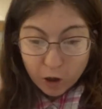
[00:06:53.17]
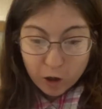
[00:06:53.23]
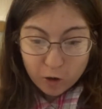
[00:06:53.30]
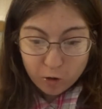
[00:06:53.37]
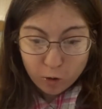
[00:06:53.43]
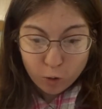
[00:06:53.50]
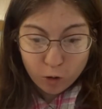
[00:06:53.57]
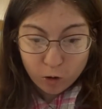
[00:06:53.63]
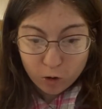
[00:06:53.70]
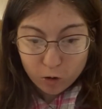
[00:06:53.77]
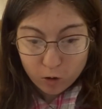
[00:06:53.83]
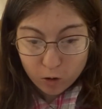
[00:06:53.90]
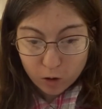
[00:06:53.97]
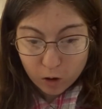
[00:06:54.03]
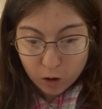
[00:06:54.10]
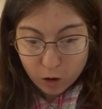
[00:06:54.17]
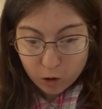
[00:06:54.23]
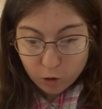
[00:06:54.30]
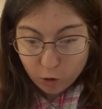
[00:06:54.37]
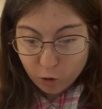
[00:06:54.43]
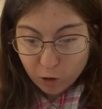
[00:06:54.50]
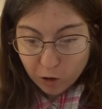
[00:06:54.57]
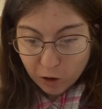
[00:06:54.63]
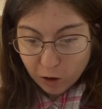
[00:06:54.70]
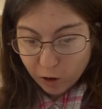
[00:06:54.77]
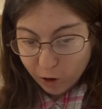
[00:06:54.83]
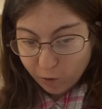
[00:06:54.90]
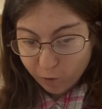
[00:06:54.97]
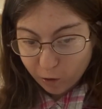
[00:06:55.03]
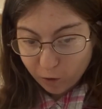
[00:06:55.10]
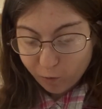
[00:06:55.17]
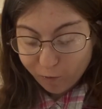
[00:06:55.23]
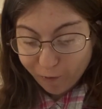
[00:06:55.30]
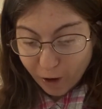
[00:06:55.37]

and supposedly are donating every 5%